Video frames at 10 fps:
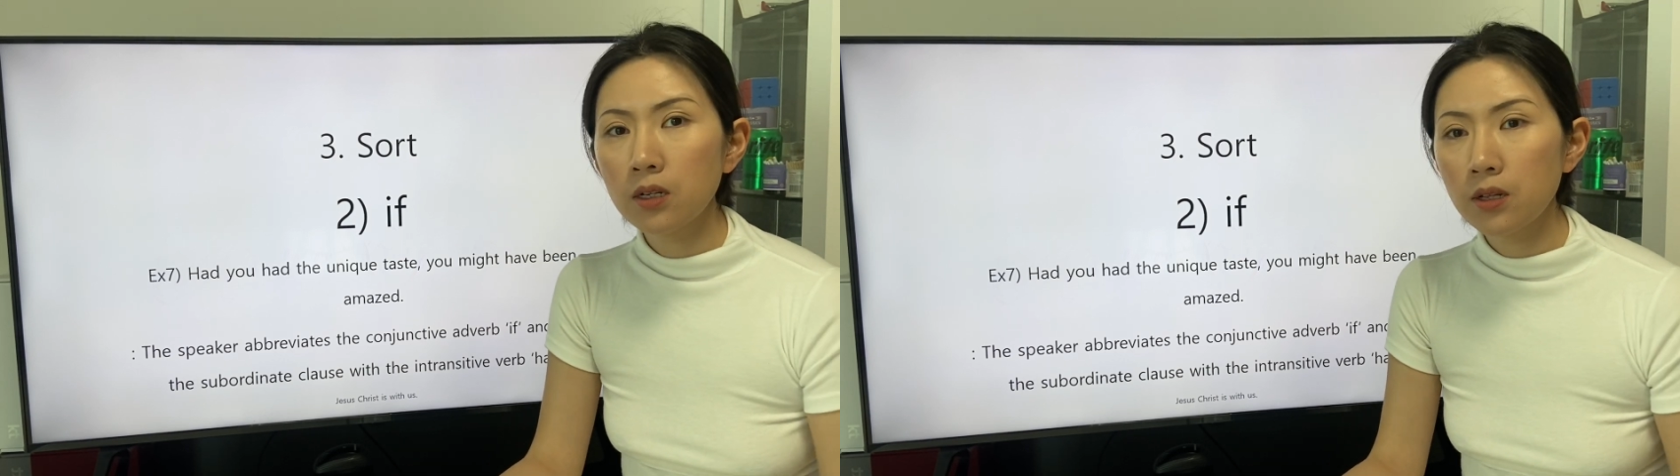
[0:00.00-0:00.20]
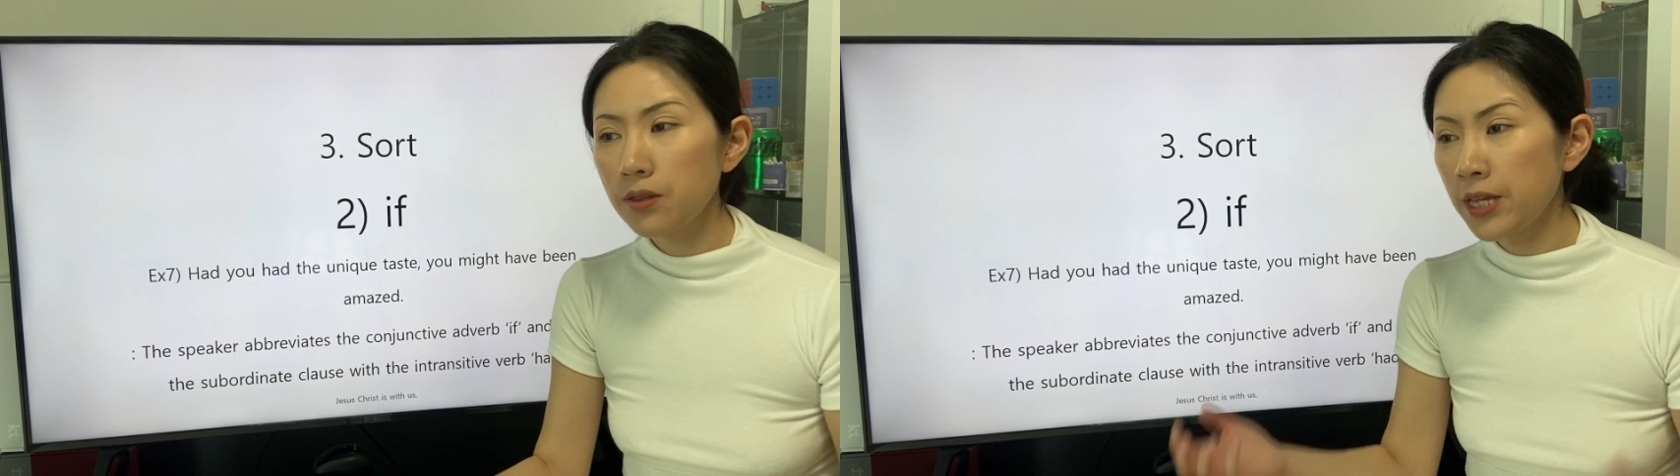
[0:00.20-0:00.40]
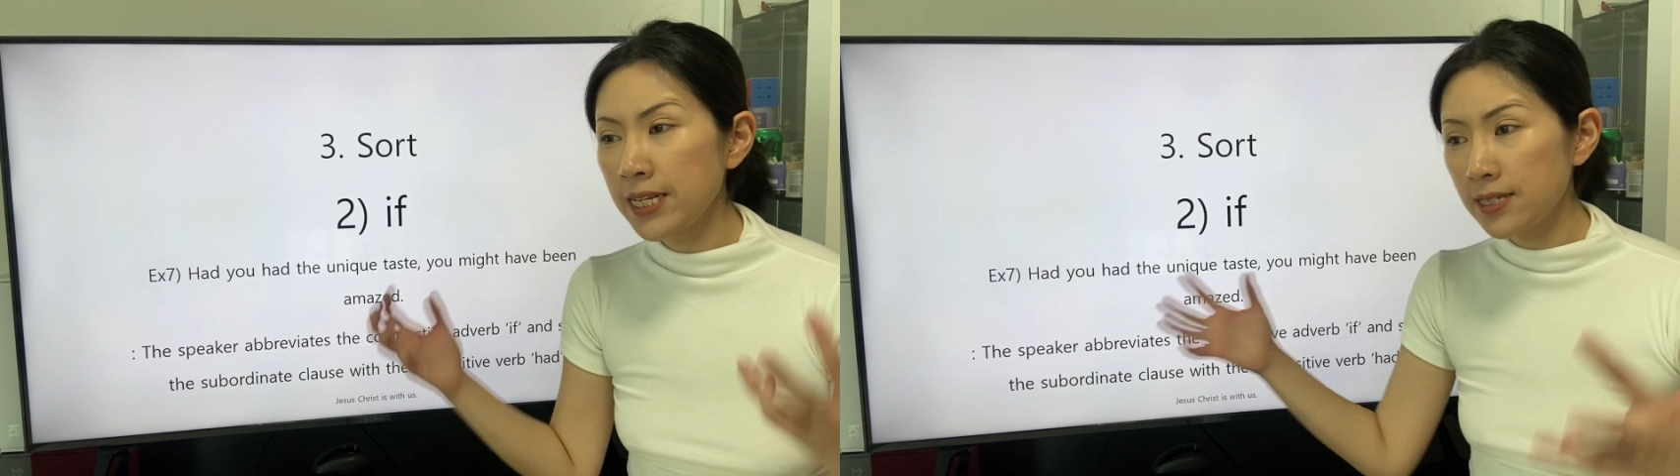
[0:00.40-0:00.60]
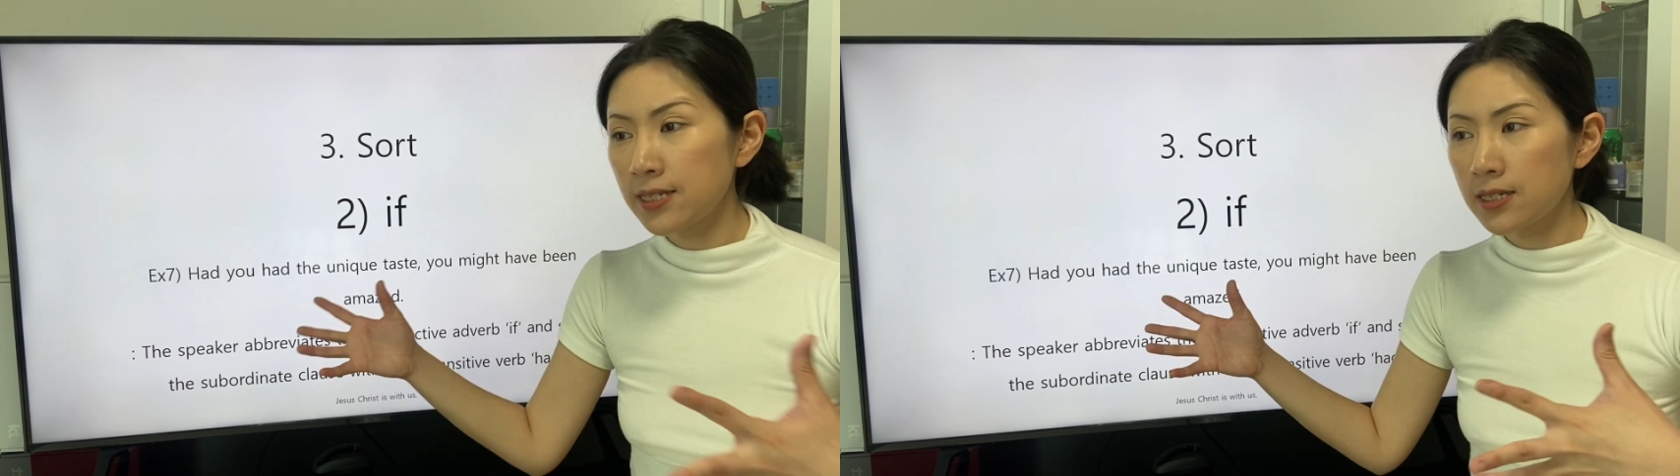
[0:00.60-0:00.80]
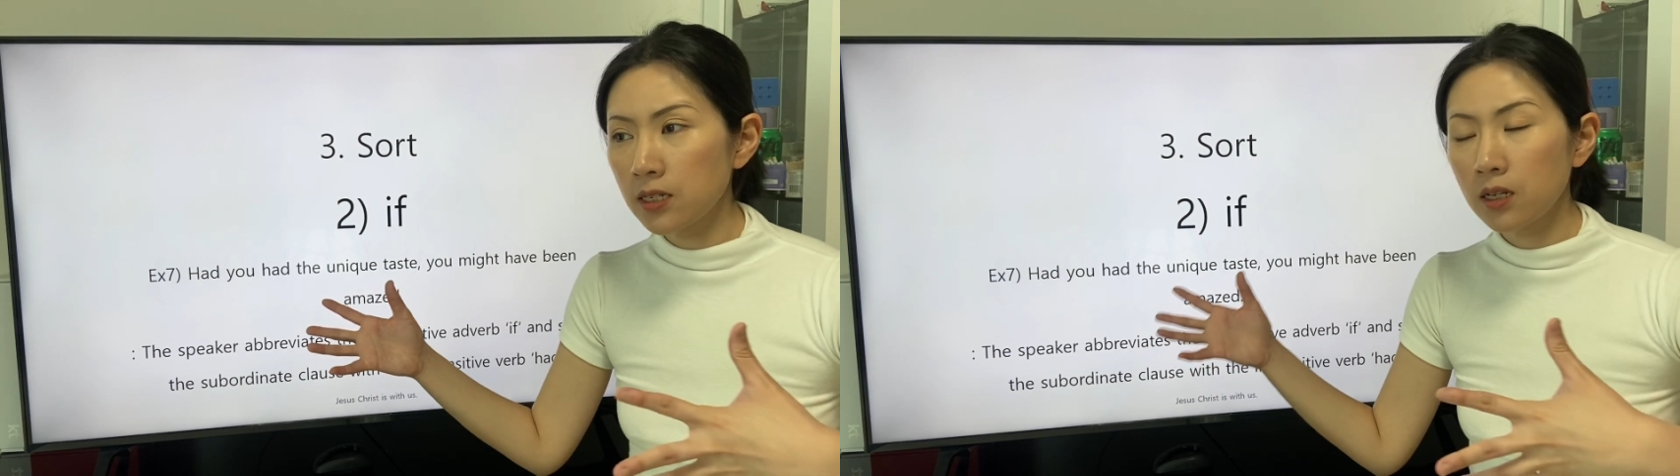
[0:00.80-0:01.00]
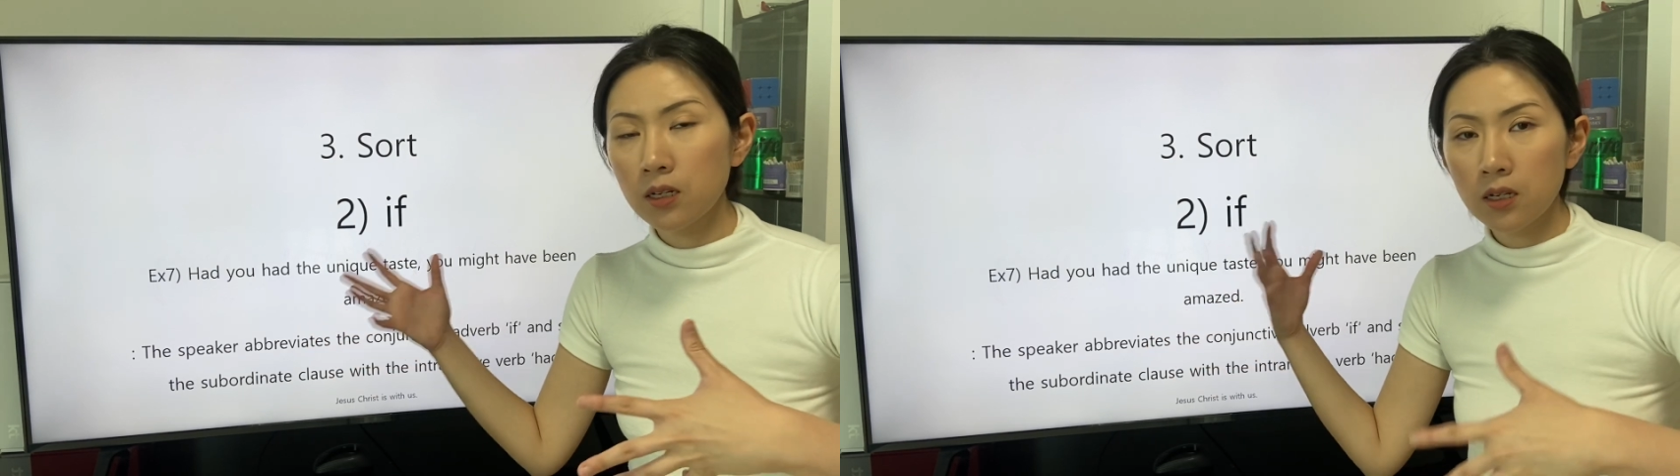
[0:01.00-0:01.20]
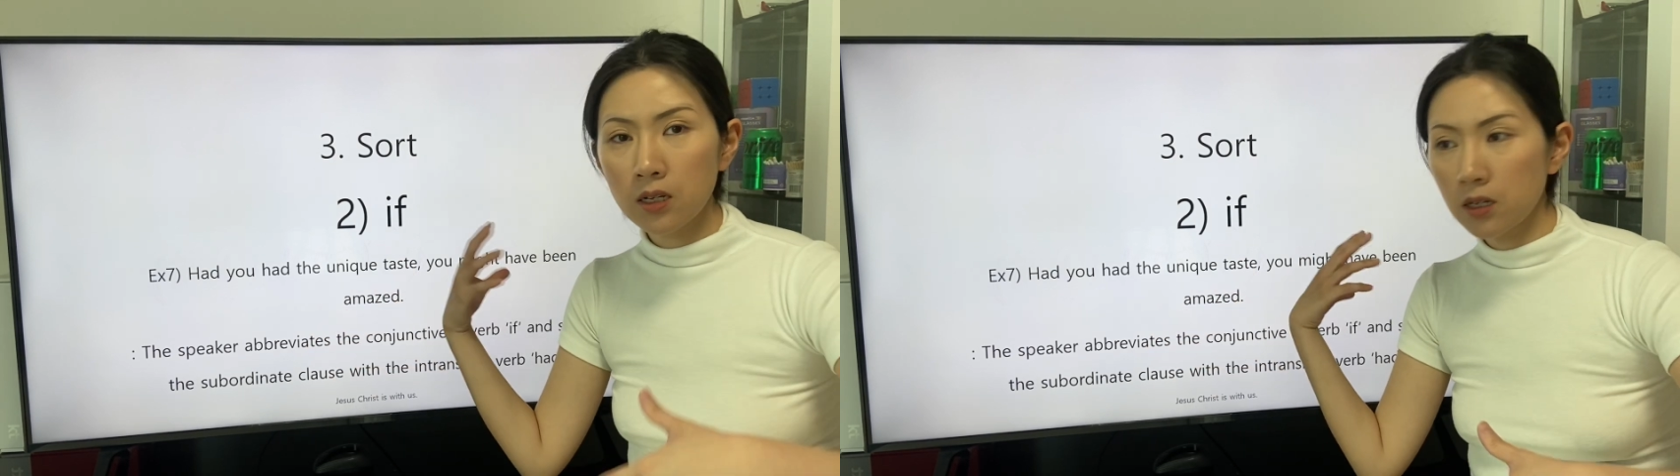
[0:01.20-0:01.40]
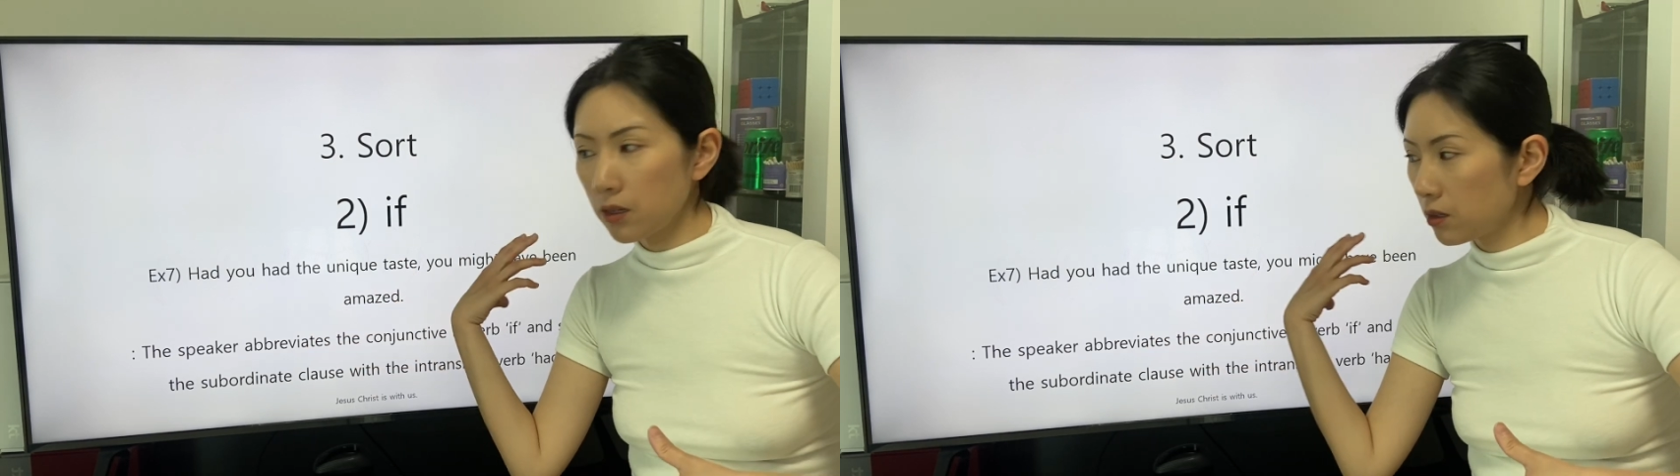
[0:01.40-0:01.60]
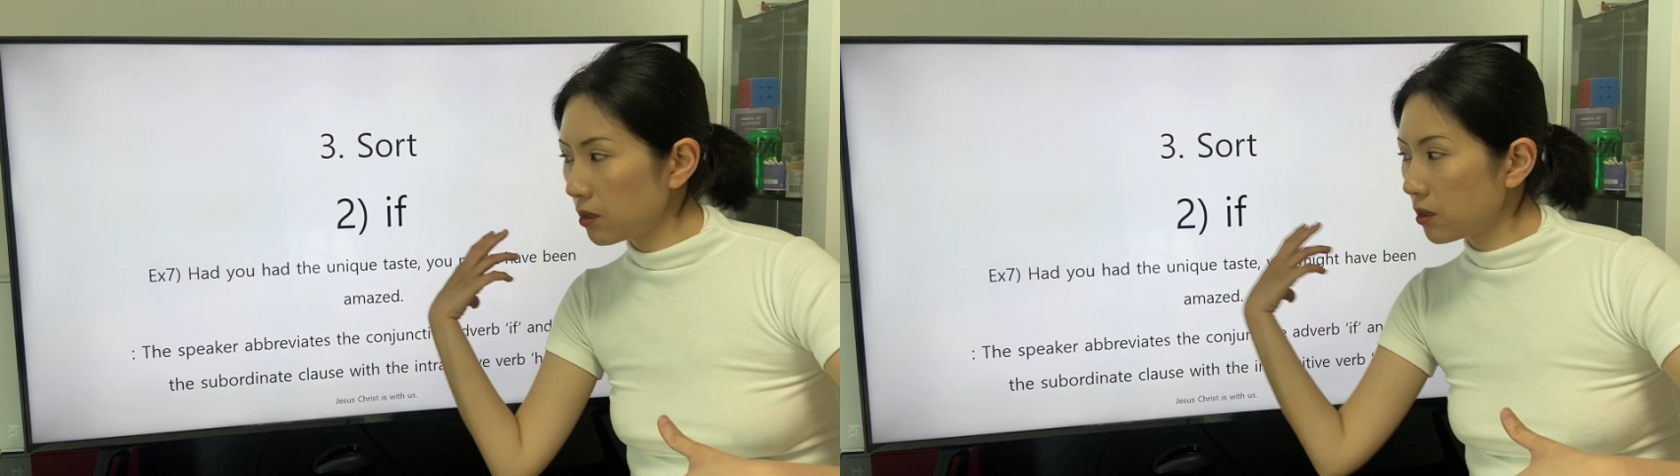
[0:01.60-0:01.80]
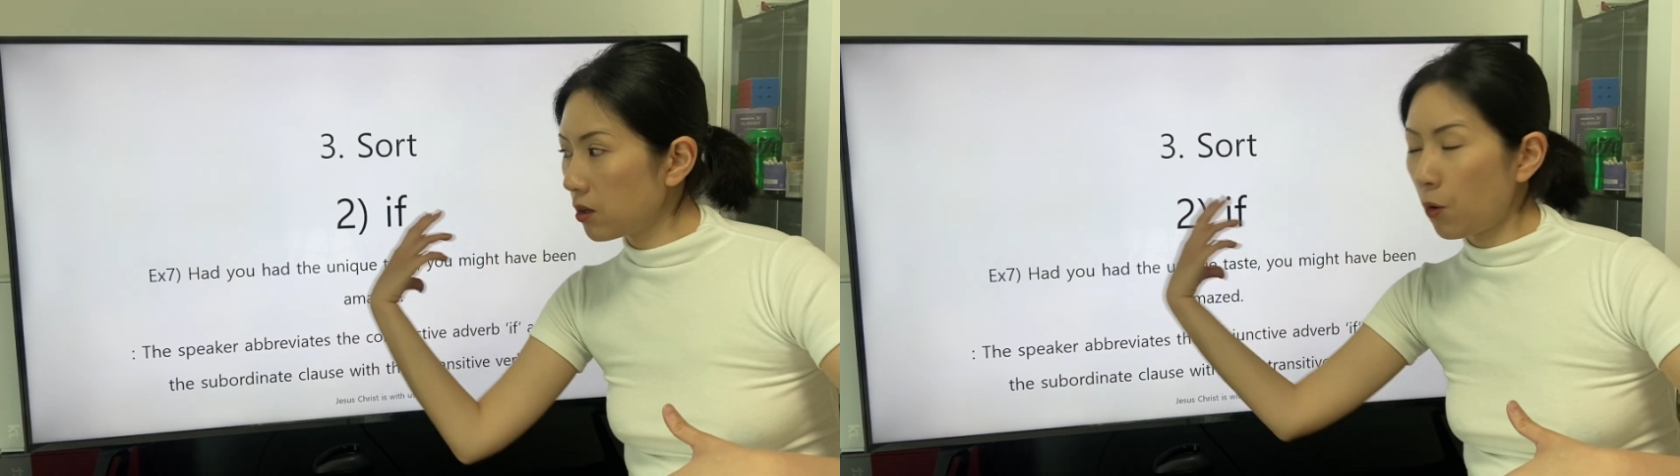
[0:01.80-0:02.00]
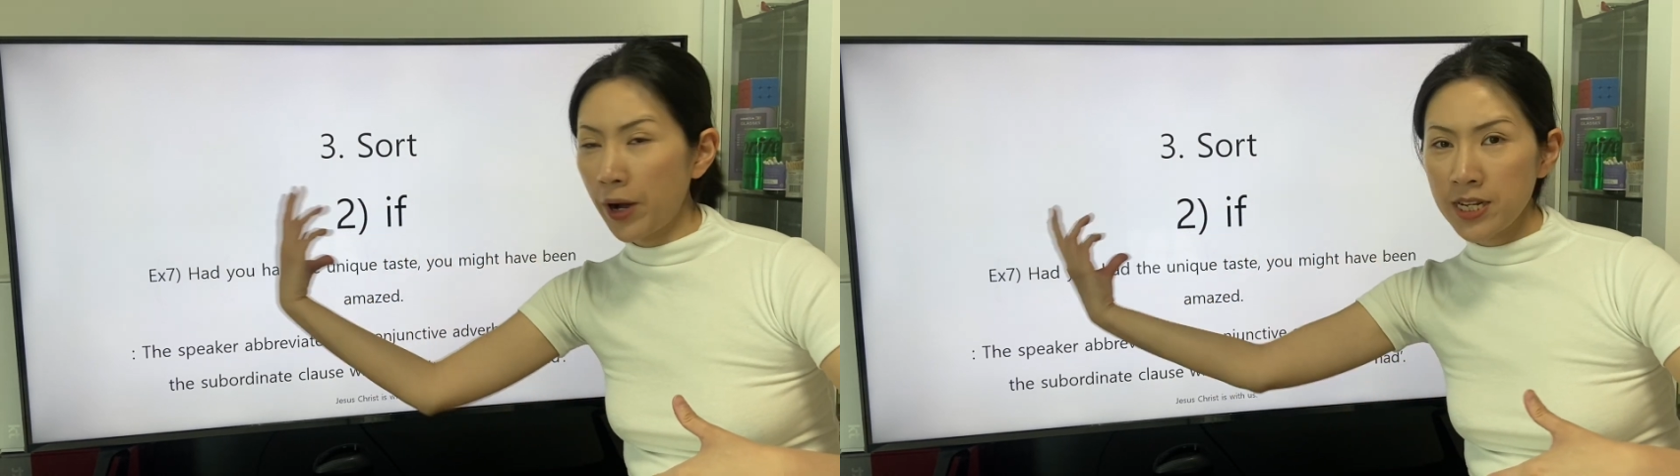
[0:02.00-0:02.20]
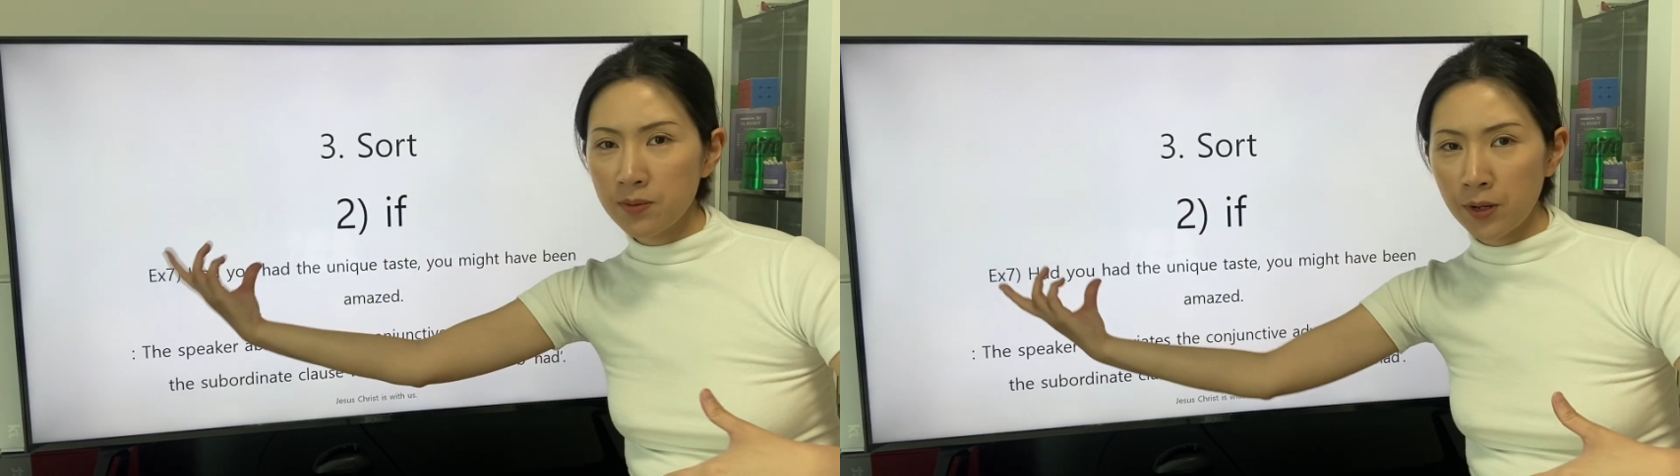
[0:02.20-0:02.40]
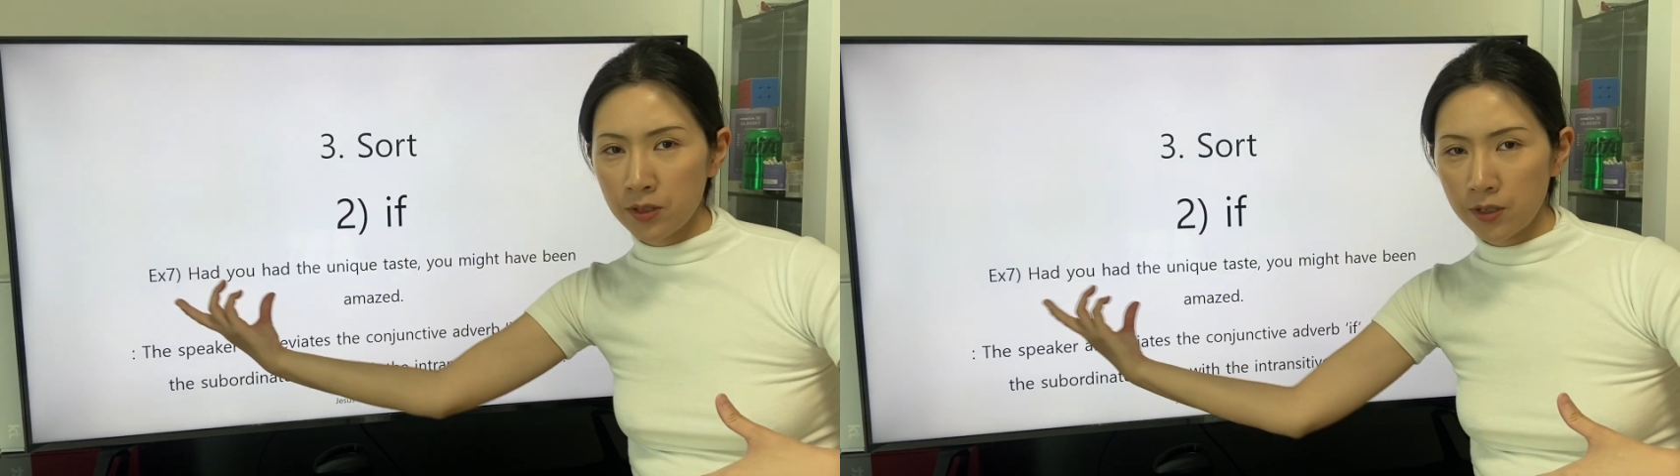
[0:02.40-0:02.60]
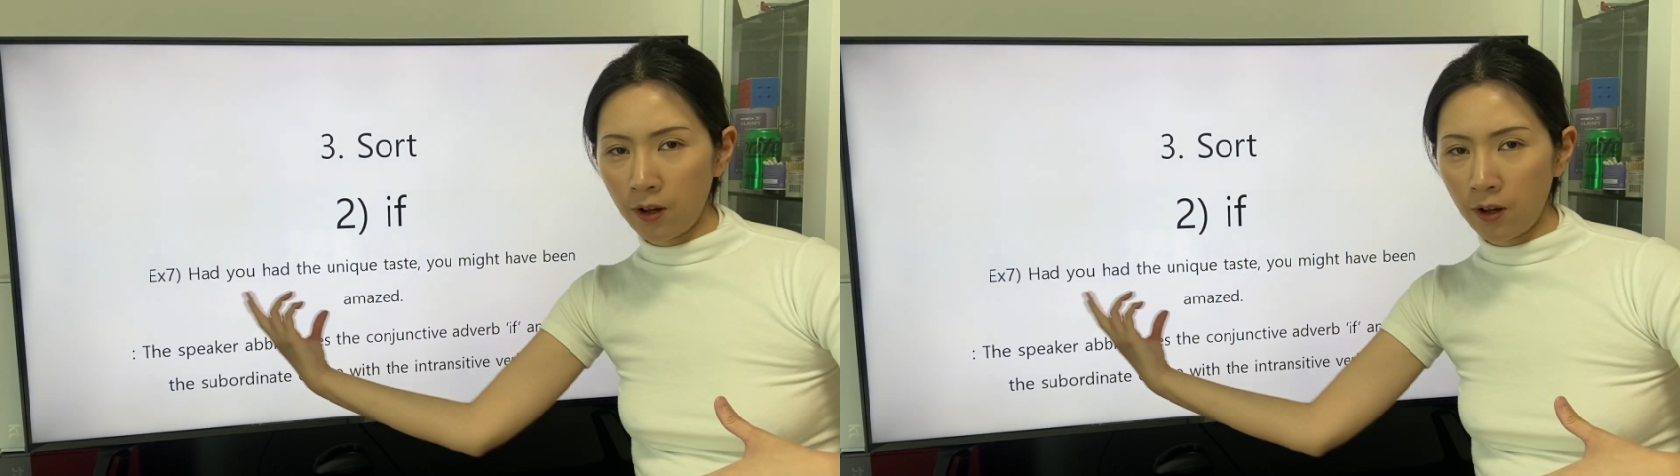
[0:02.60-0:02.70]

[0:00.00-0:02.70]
This arrangement